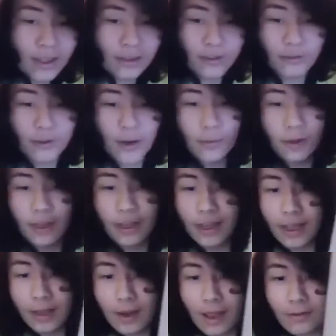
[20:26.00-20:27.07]
like
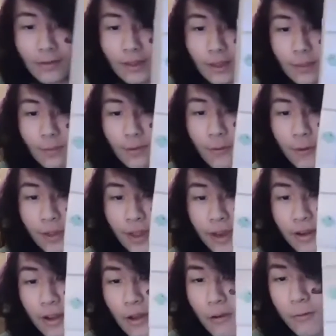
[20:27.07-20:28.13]
dremeling and everything before
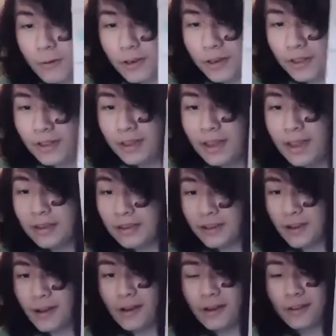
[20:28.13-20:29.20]
that was this
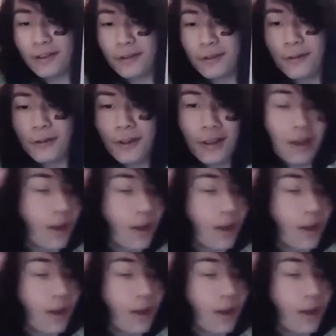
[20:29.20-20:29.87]
console.